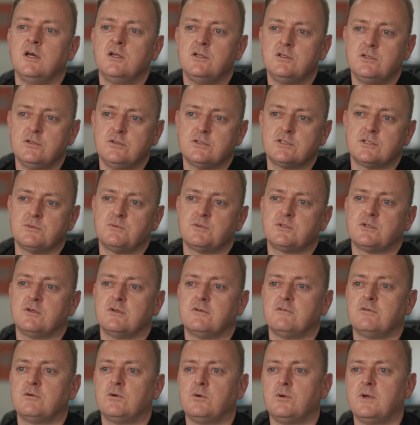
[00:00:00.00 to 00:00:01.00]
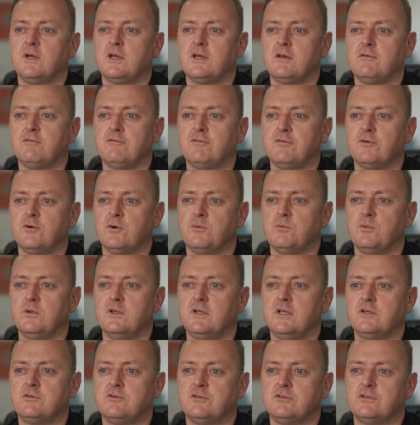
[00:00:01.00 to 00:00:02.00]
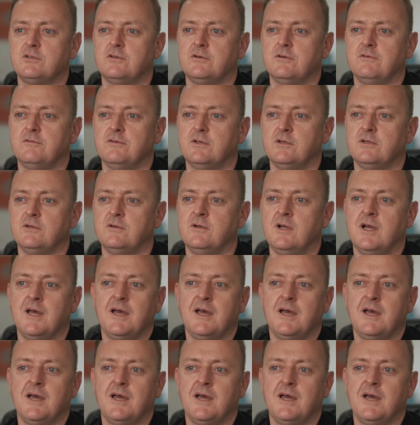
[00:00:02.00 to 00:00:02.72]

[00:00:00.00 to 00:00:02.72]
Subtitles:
do some sort of quick informal literature review,